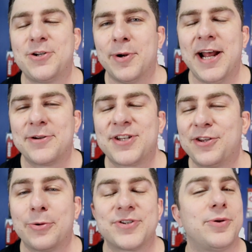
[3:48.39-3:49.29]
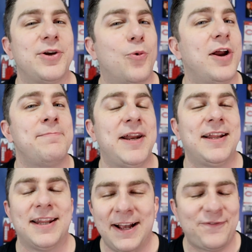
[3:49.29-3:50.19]
to announce that there was only 1
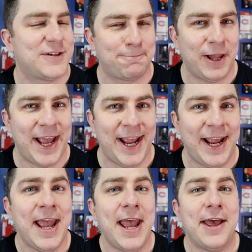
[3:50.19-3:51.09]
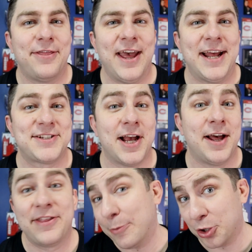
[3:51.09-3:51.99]
minute left to play that
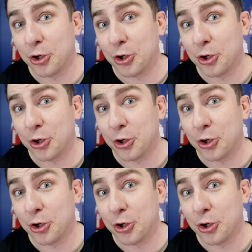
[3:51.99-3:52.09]
they were